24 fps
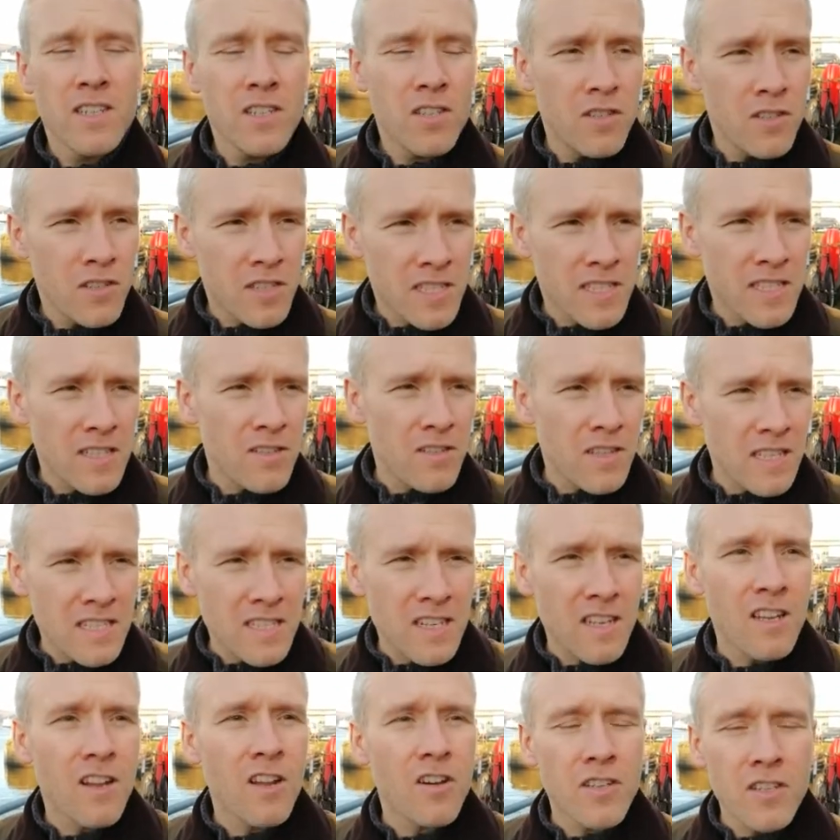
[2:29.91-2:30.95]
There's
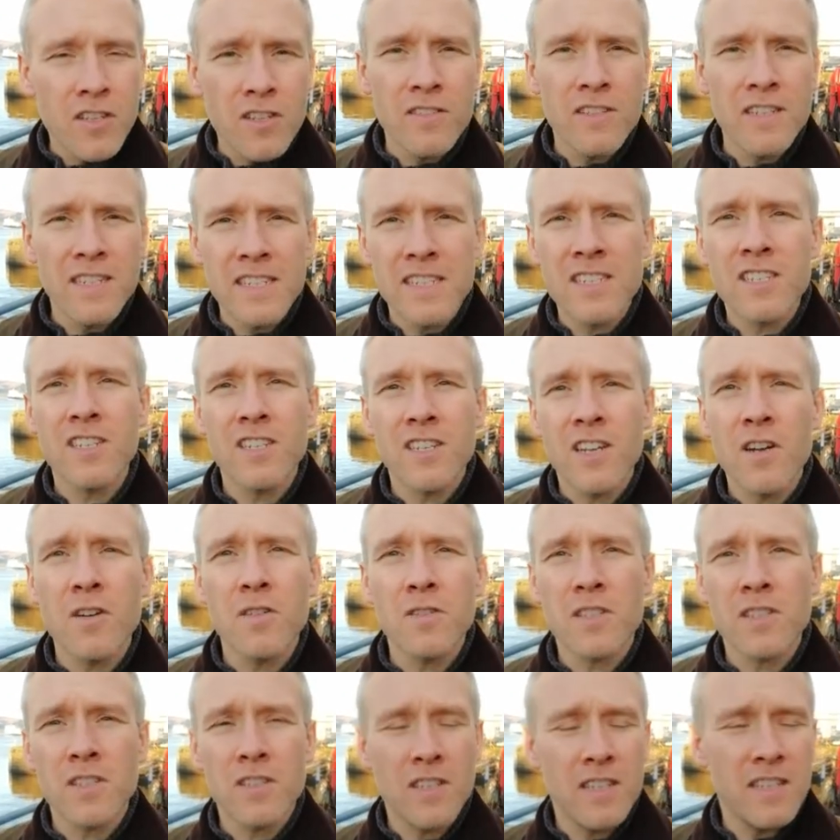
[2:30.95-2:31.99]
a lot you need to know,
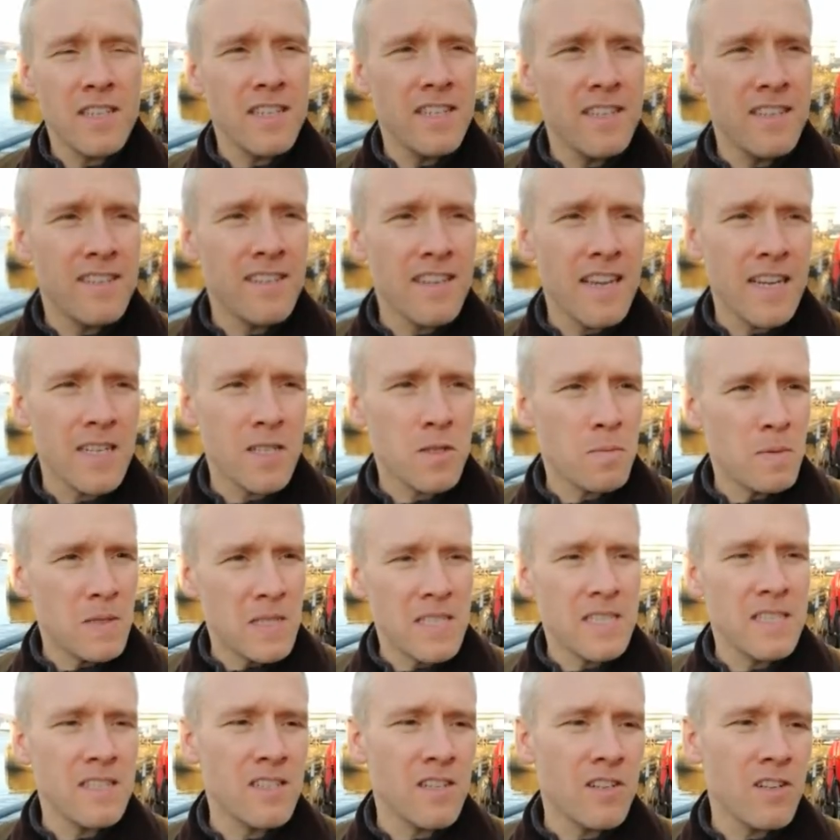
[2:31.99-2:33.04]
so you need
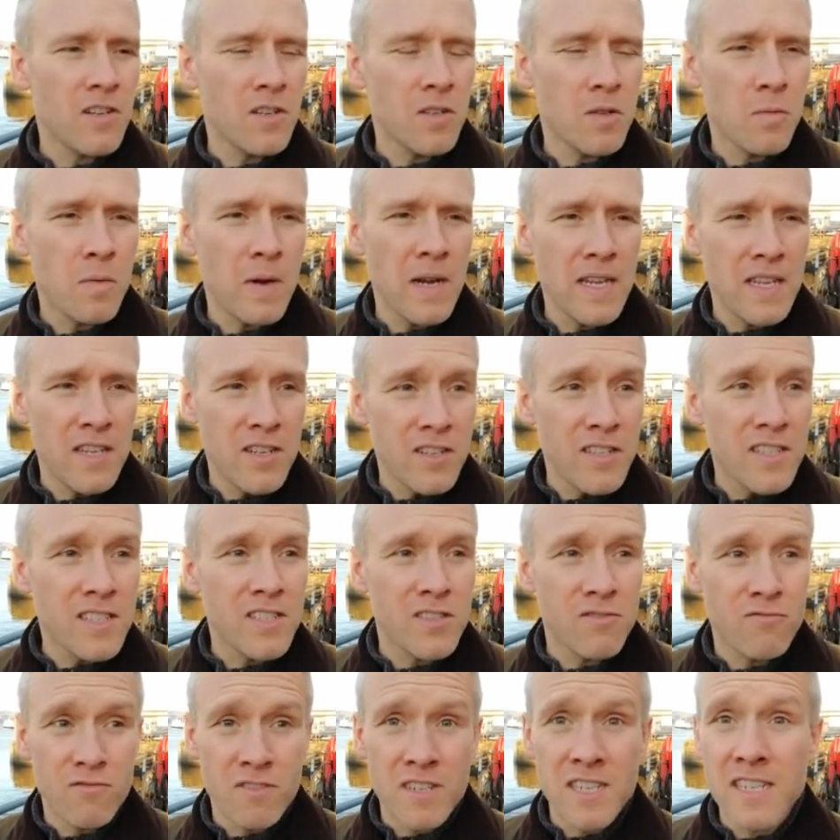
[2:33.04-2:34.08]
expertise along the way, you need
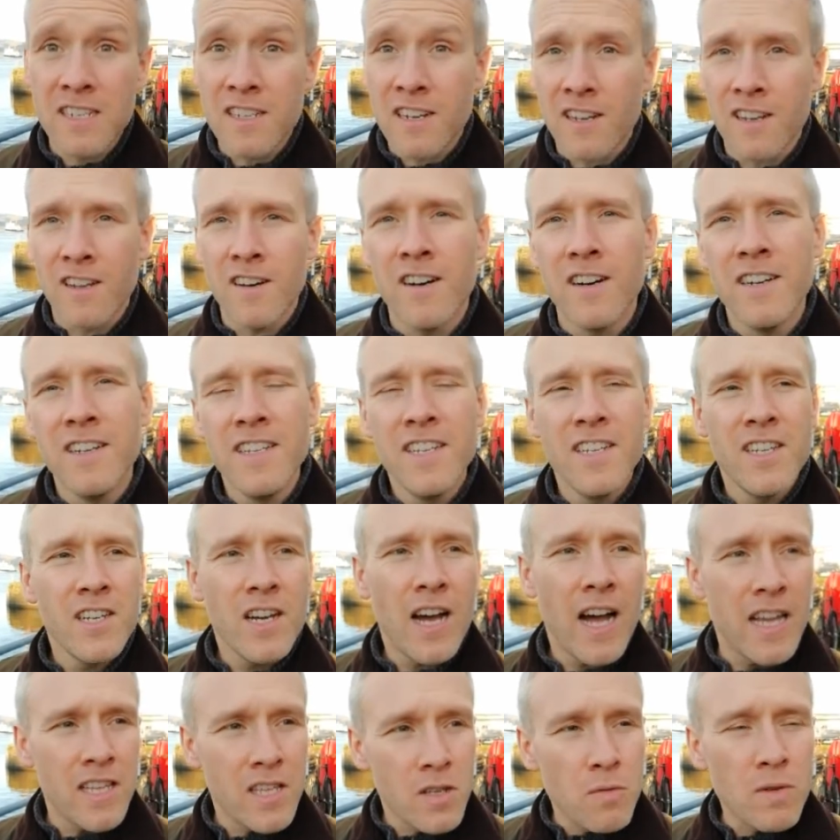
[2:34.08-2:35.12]
to read a lot,
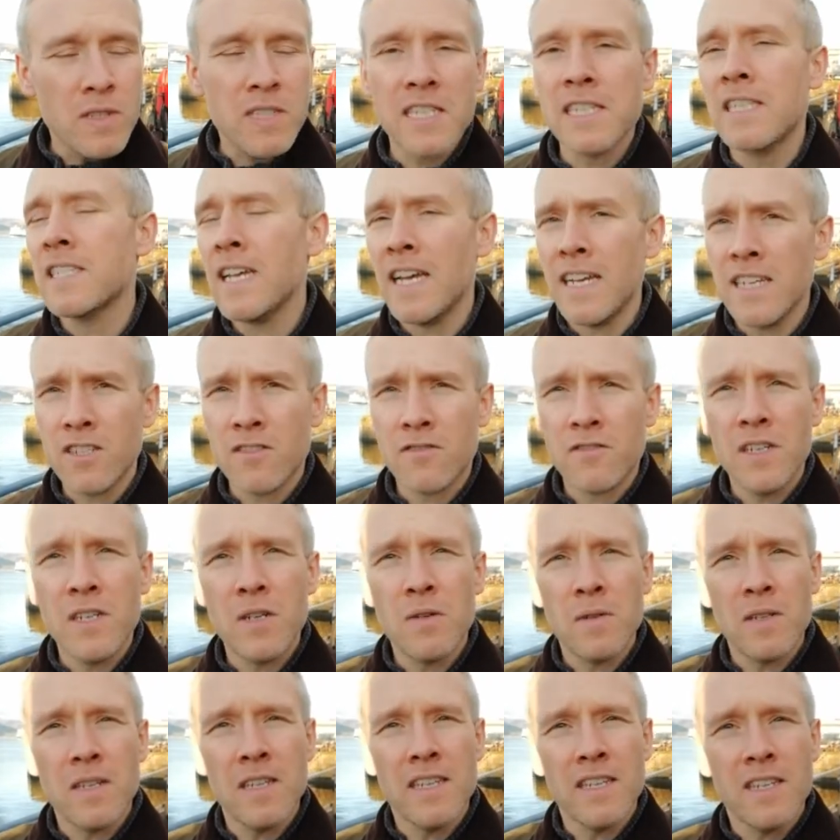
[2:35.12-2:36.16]
and you want to test
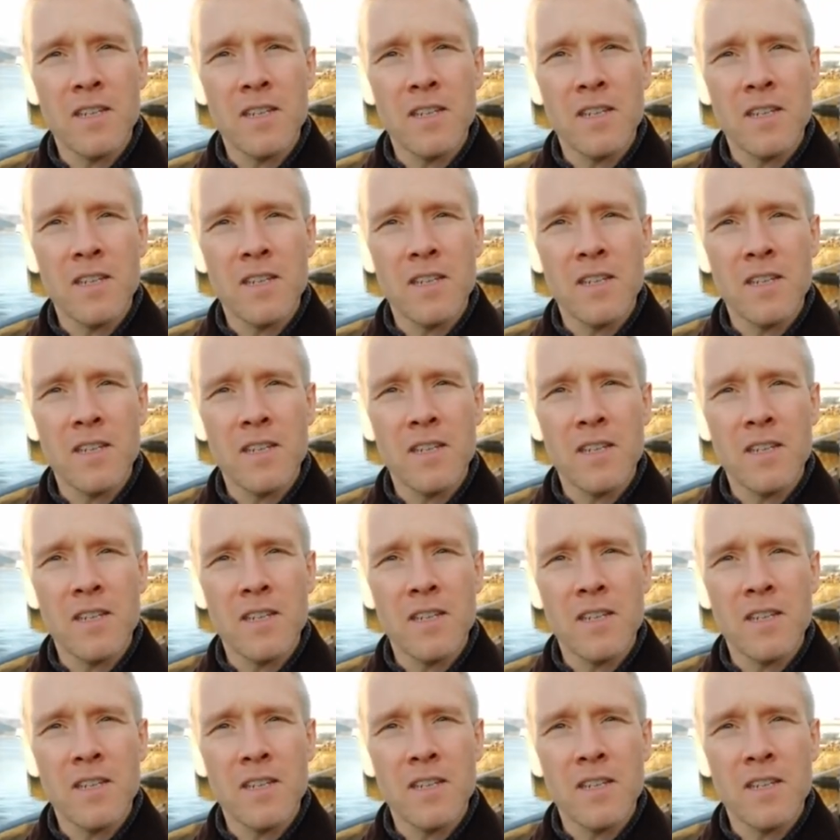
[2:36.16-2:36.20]
frequently.